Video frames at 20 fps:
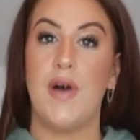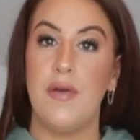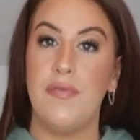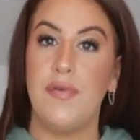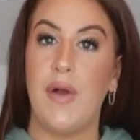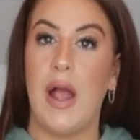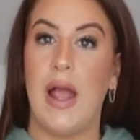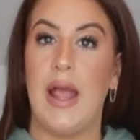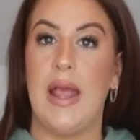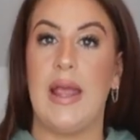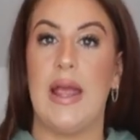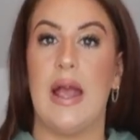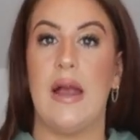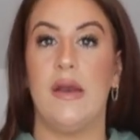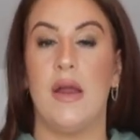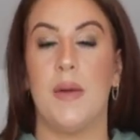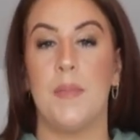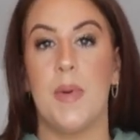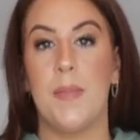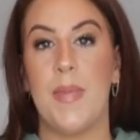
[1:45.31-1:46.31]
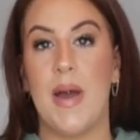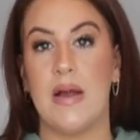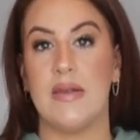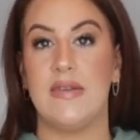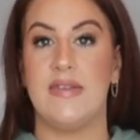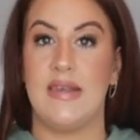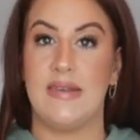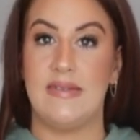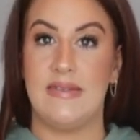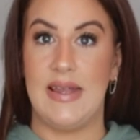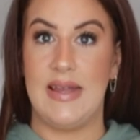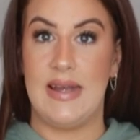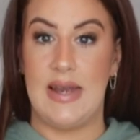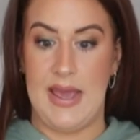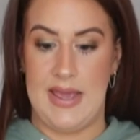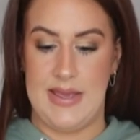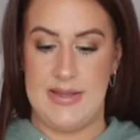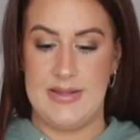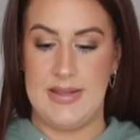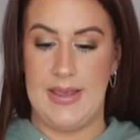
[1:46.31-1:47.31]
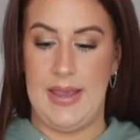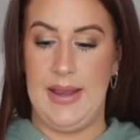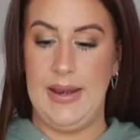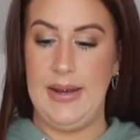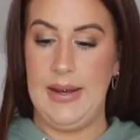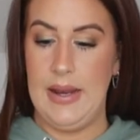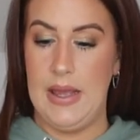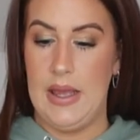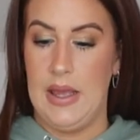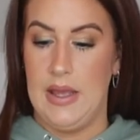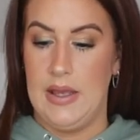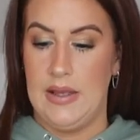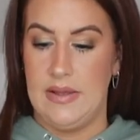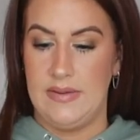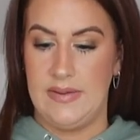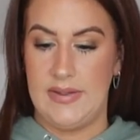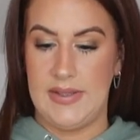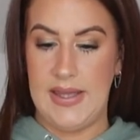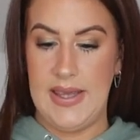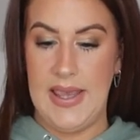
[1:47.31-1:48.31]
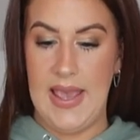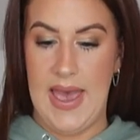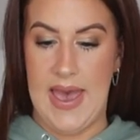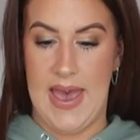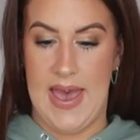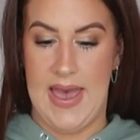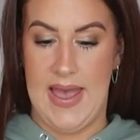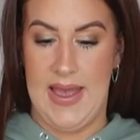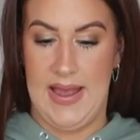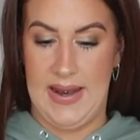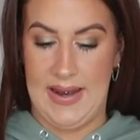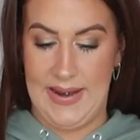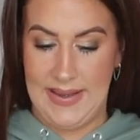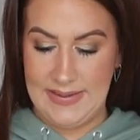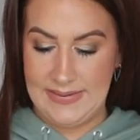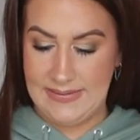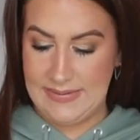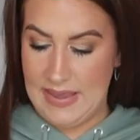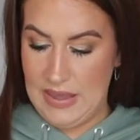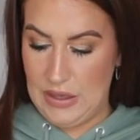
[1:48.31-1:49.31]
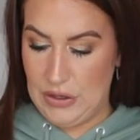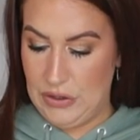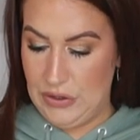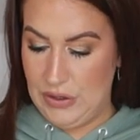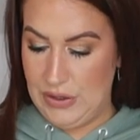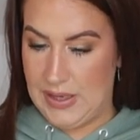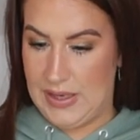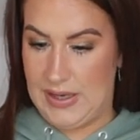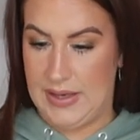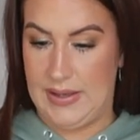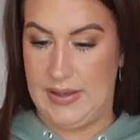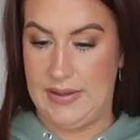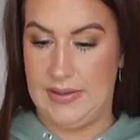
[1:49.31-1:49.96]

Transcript: 5'8 and I'm about 16, 18. So yeah, let's get going.